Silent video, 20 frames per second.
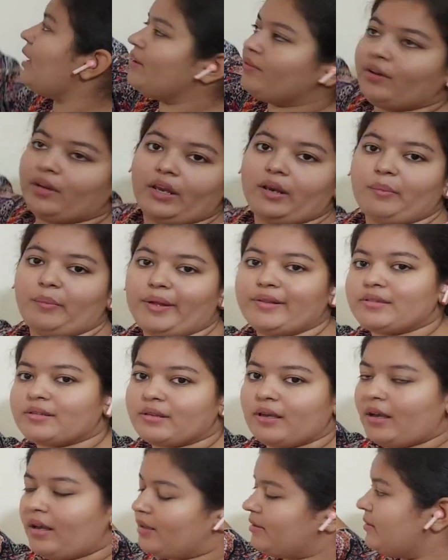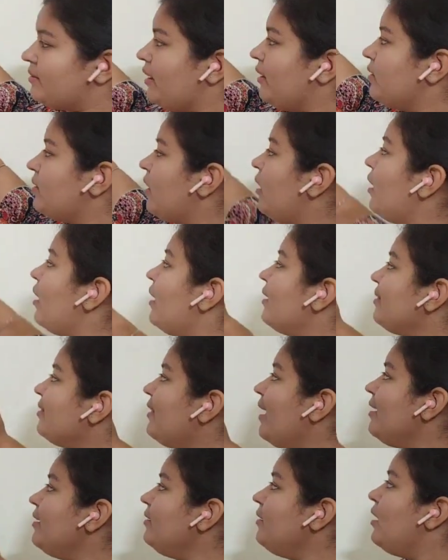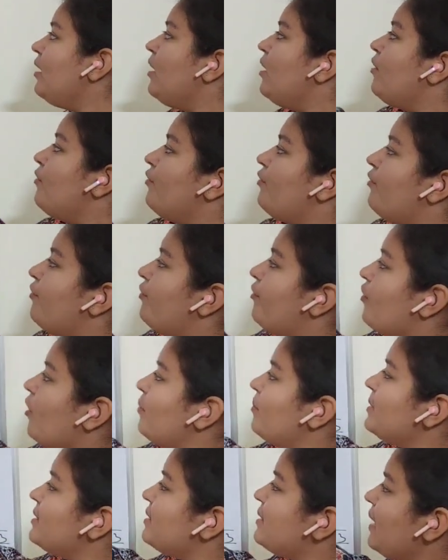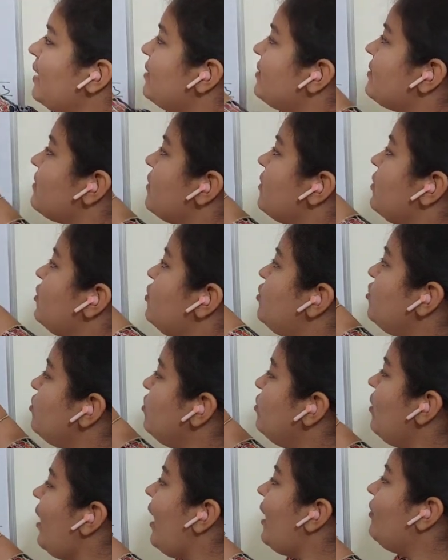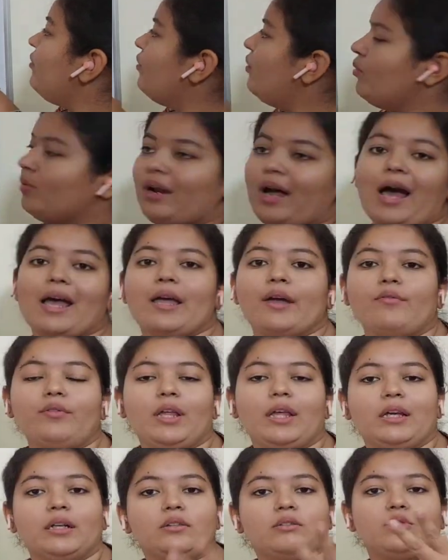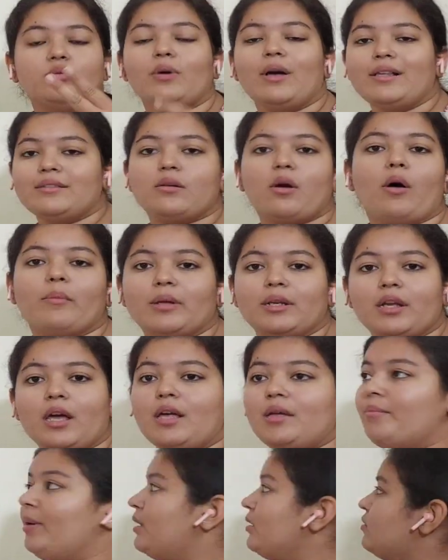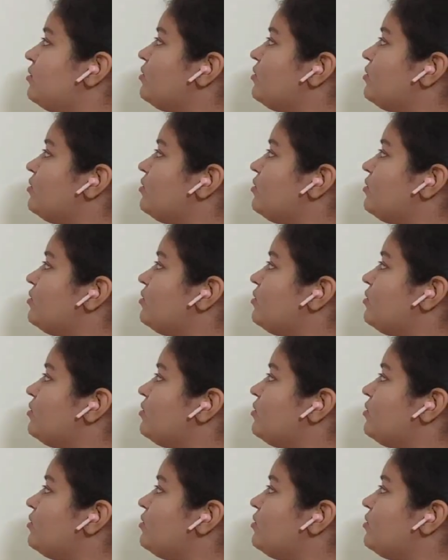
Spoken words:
inside. Then from 6, 2 and 4, I have taken 2 as common because 2 is coming,